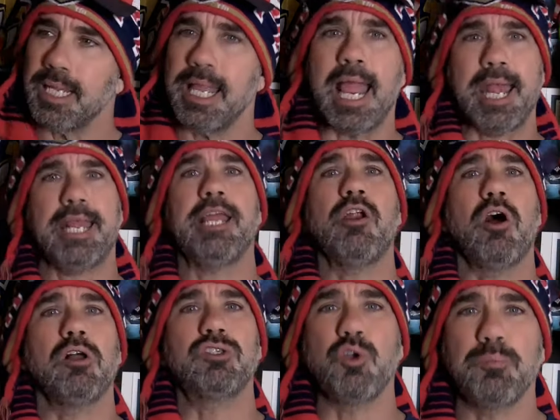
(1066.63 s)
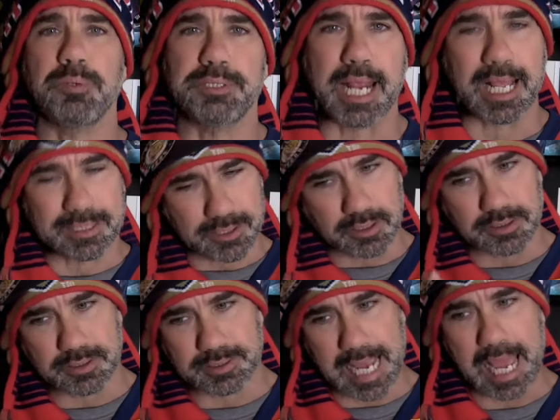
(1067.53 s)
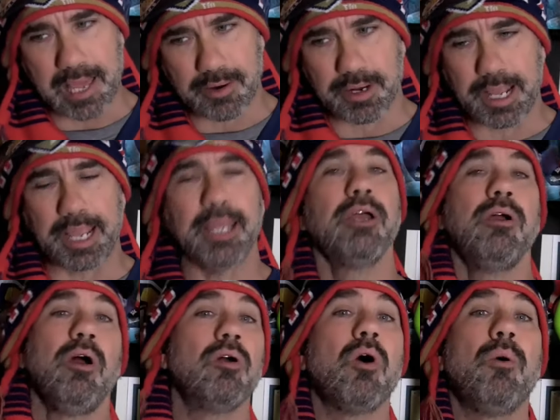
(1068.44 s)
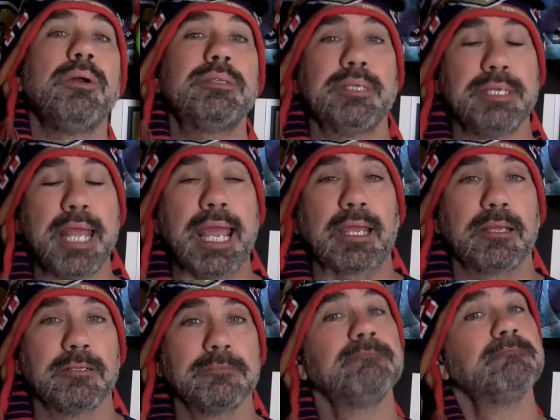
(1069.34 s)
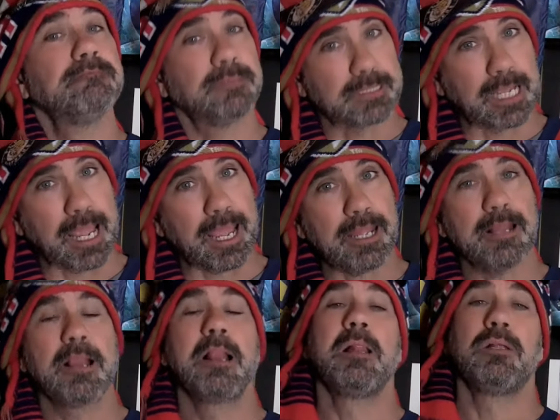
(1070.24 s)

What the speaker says: any and all Super Chats on Saturday are going to Nick, okay?